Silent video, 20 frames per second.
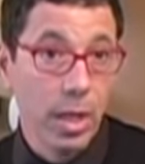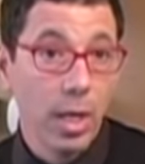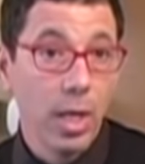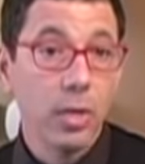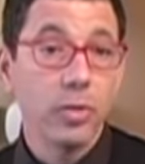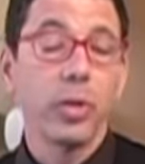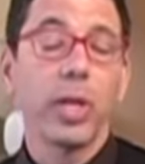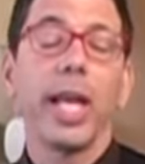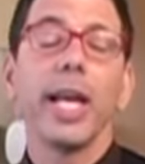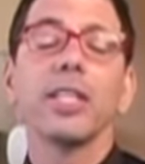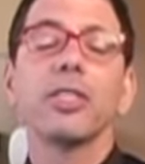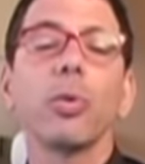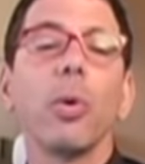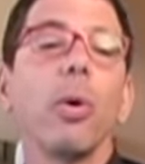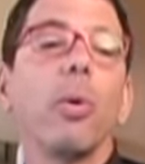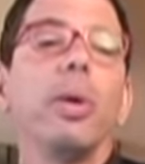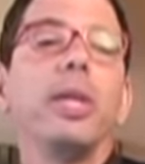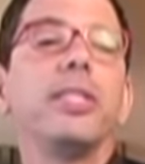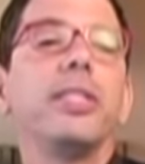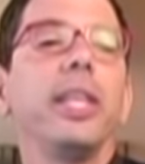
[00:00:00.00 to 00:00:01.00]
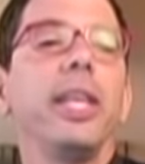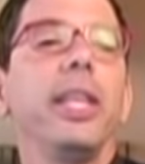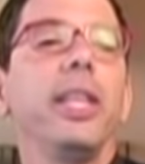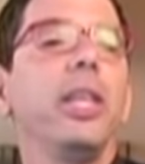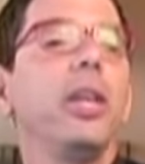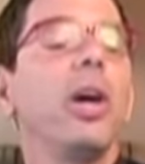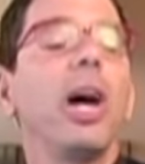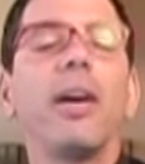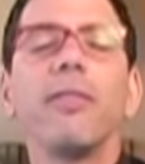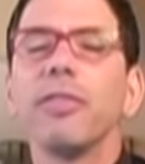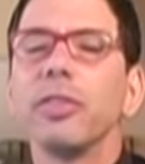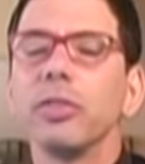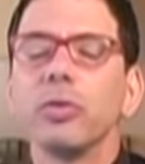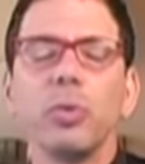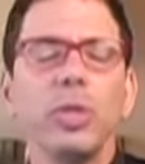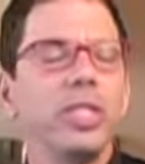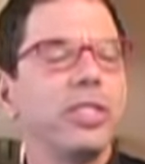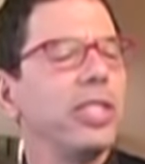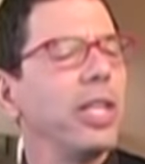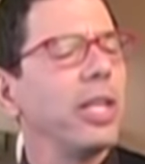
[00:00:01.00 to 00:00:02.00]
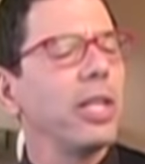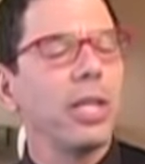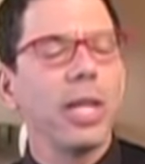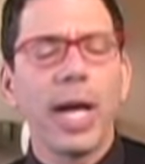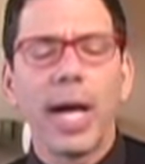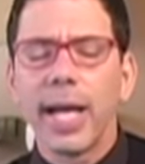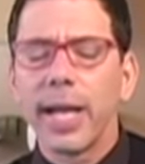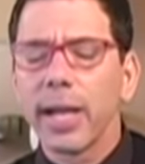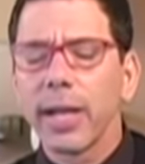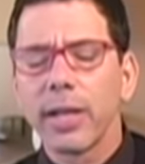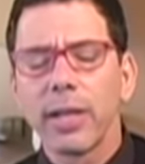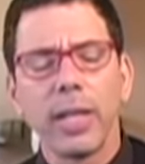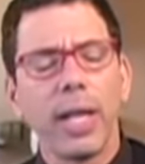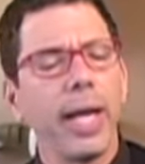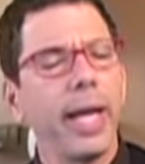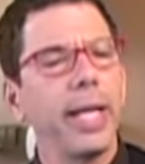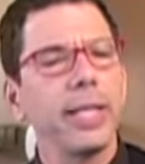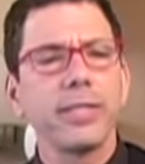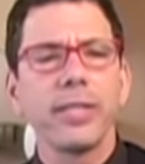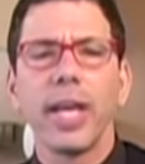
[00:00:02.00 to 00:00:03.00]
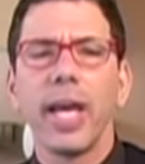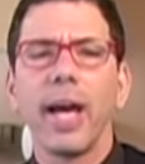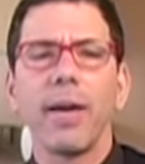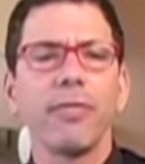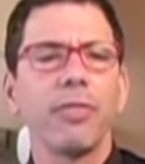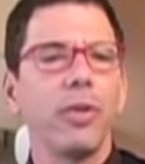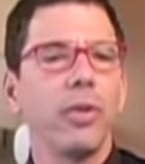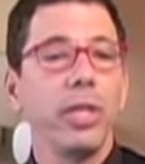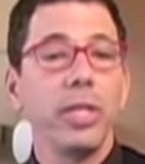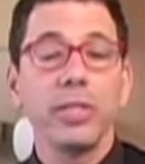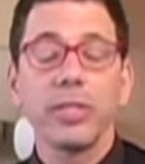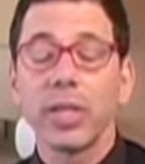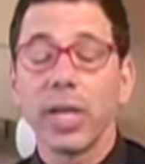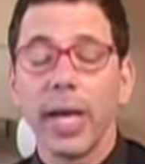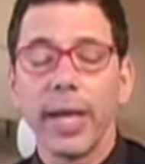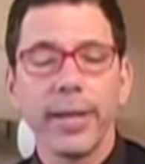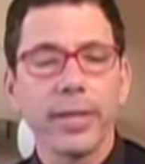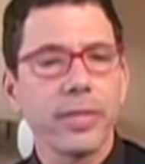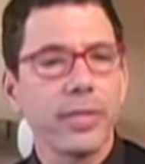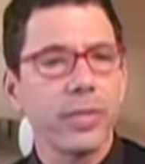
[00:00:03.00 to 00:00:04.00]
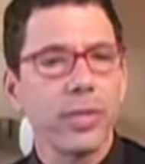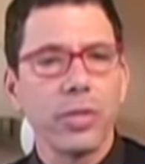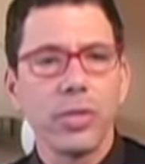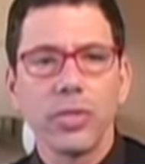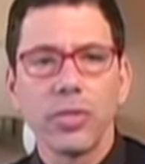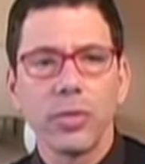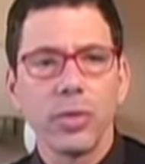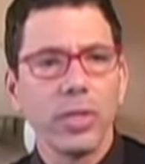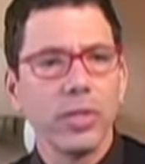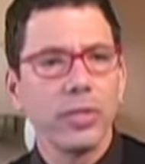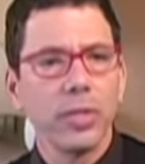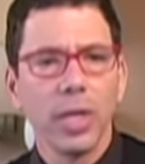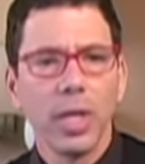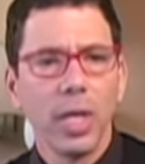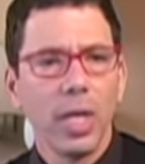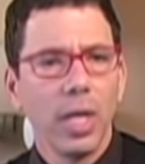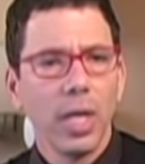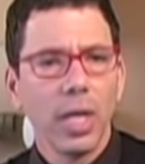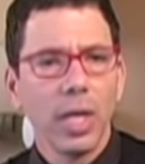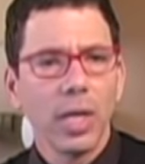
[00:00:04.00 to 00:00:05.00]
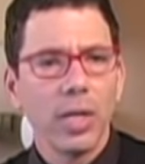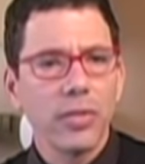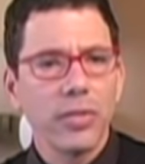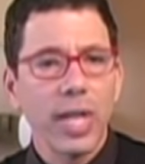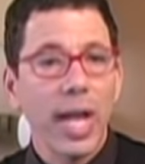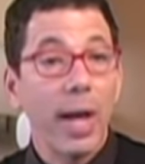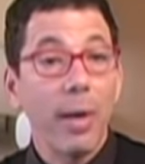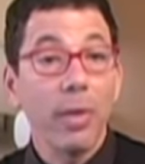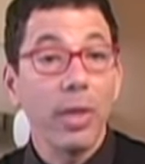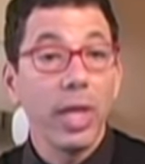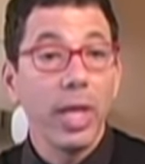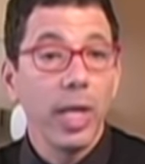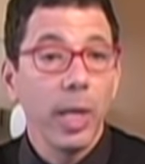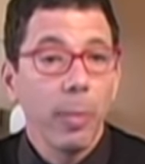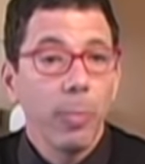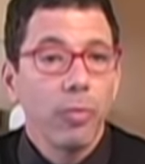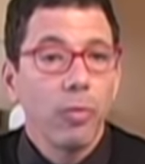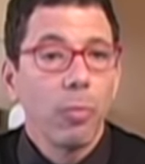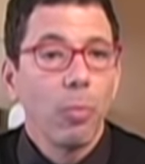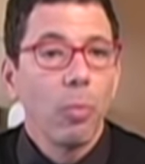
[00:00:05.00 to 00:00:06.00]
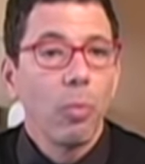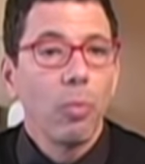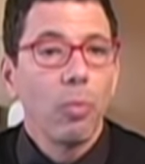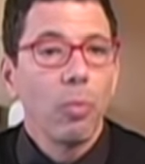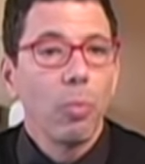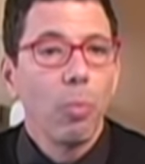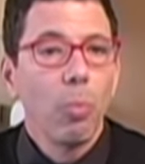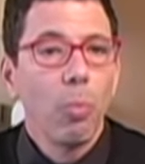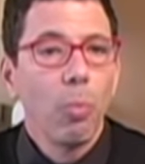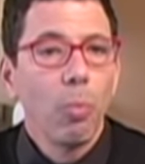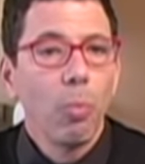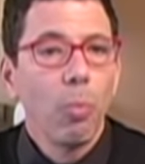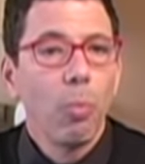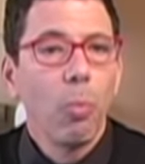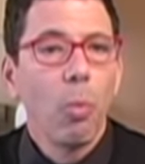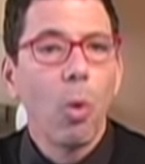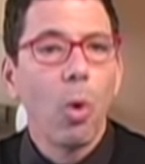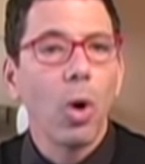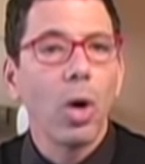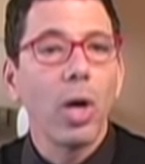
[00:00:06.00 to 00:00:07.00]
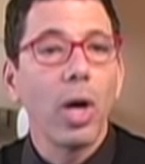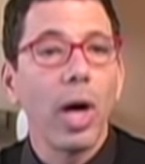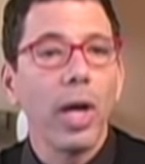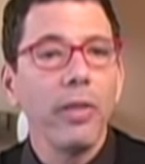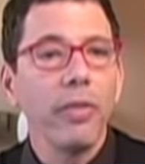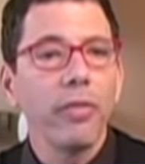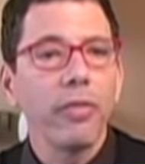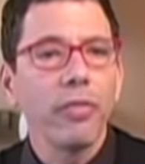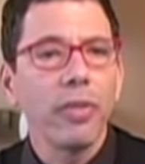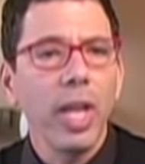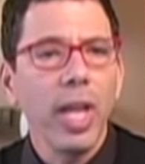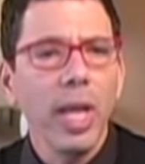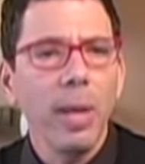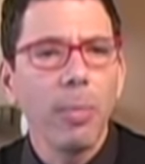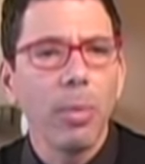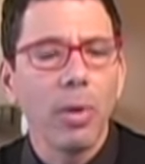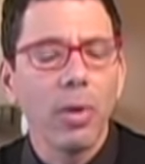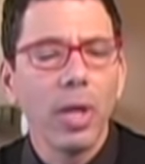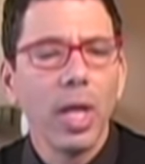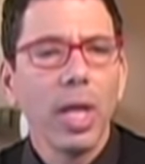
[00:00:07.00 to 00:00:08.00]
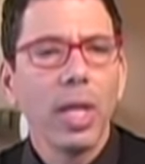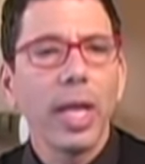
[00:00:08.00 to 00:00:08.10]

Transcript: So guess what we see in the office? We see a lot of clients after these kind of surgeries, because now the hip's more unstable.